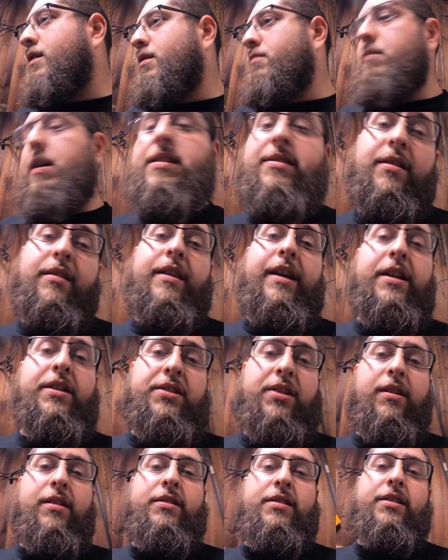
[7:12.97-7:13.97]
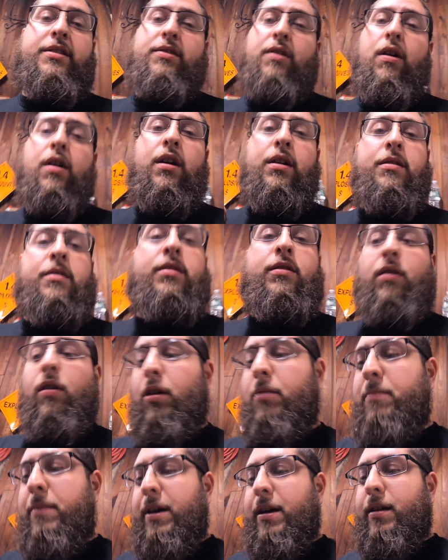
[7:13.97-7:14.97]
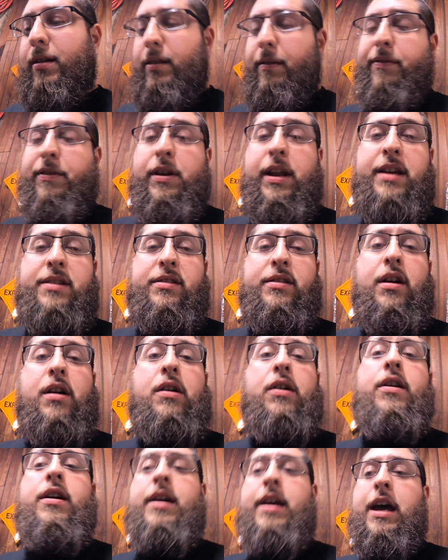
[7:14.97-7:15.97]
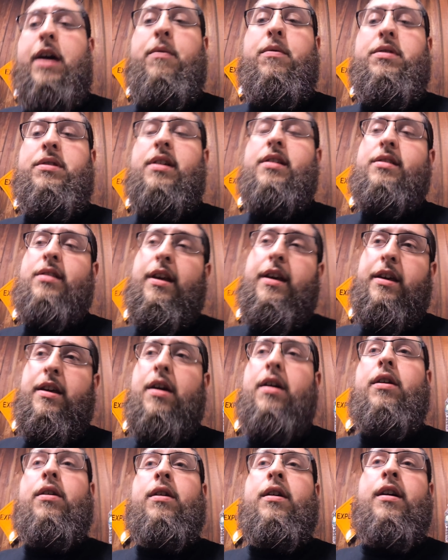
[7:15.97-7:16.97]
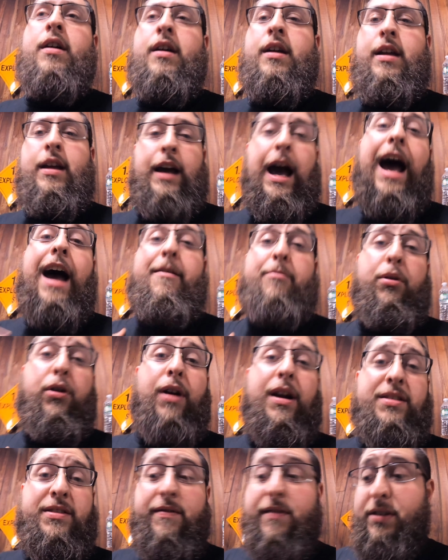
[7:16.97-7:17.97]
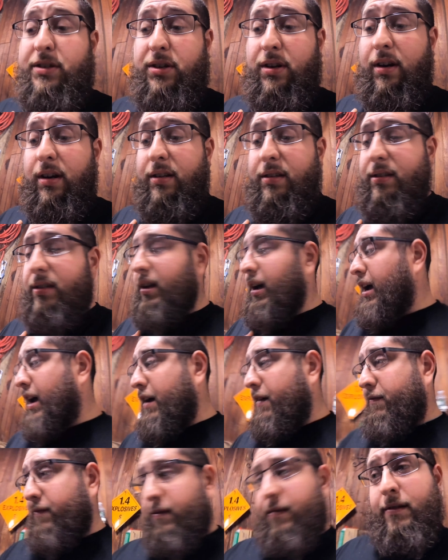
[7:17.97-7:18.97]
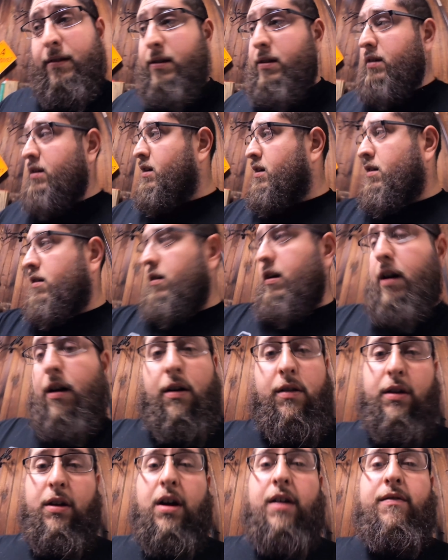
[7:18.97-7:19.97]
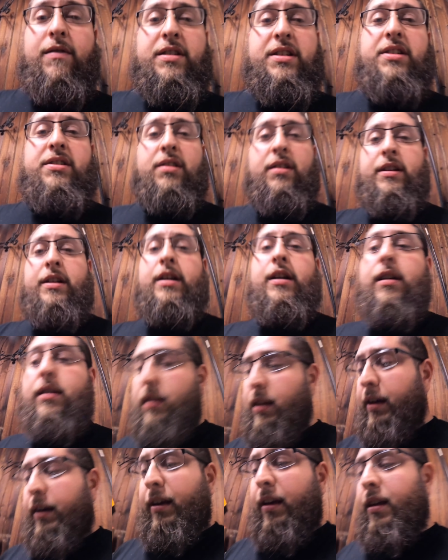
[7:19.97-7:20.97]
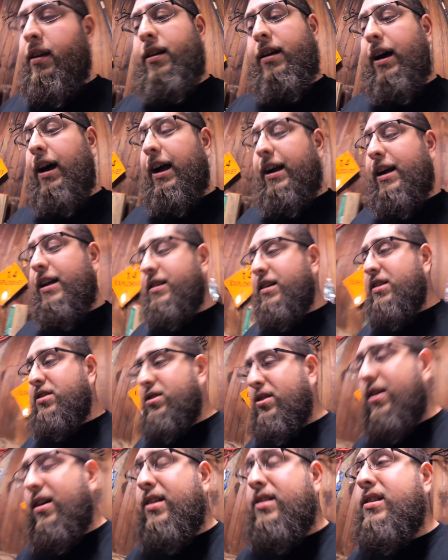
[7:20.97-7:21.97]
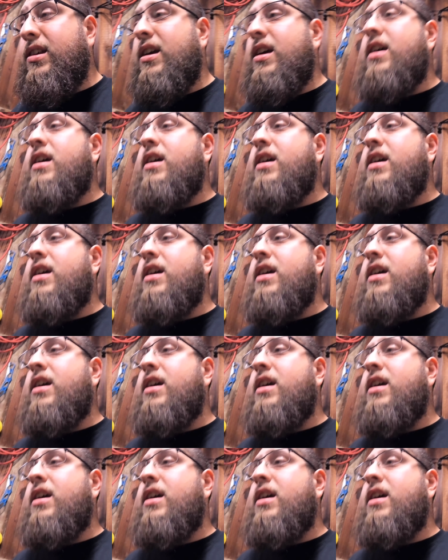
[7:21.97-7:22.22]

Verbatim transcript: basically the insurance is called called me a few days ago and was just like, yo, I have progressive insurance. So I have all the coverages on here. Like I got the insurance.